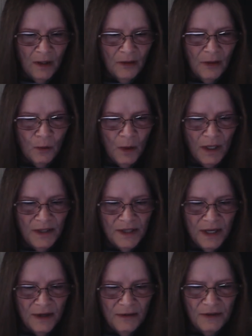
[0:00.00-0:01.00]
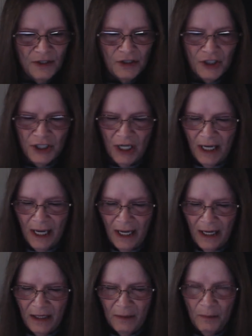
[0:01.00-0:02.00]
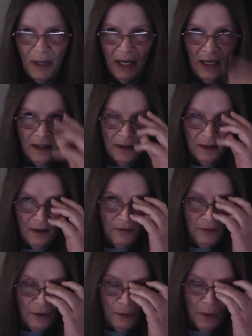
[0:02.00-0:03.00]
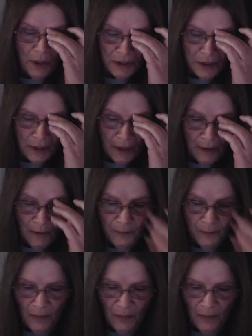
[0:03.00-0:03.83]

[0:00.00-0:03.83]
There was a vision I had back a few months ago.